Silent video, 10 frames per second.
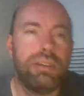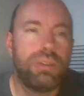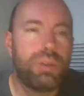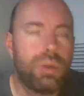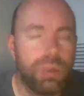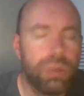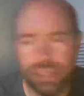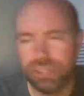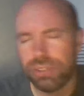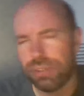Oh, it
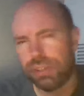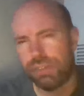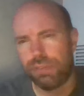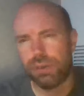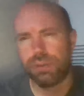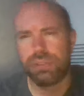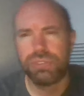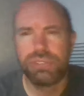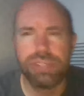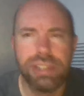is early,
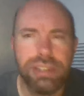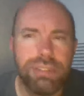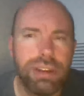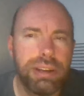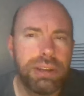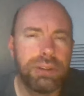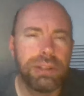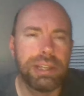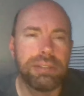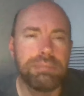folks. Very
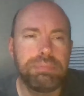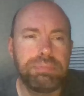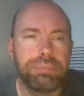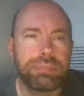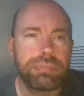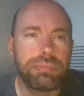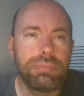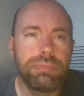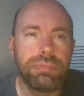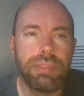early.
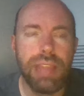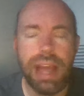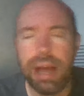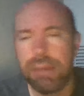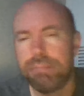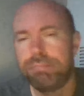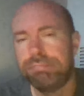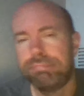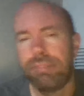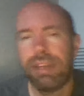
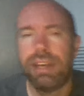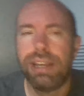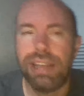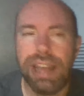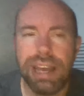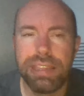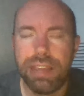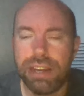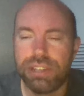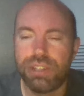Yeah, I
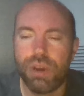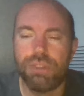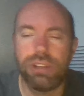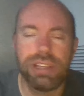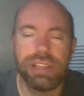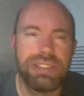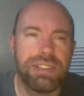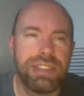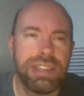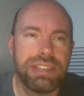thought I'd just go over a list of
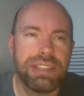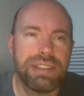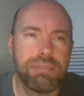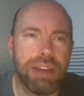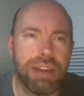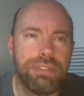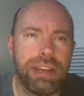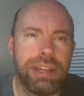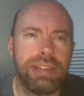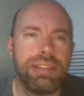the things I've
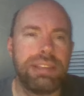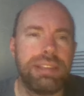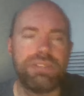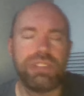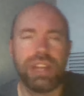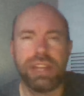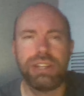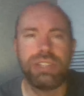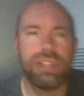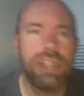modified, things I've
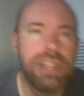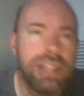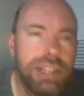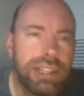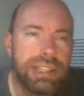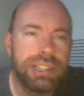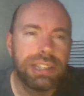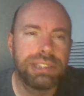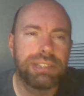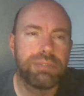changed,
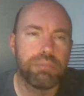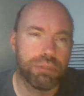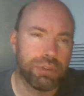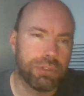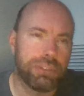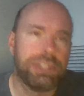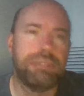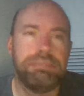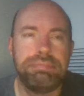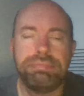things that have improved.
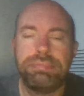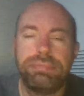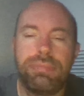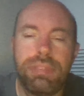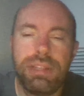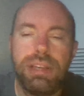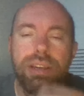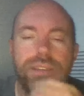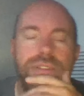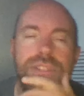
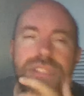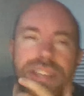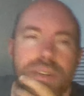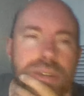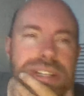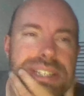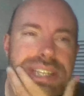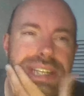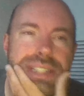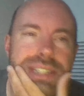First thing was
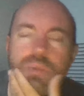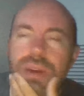some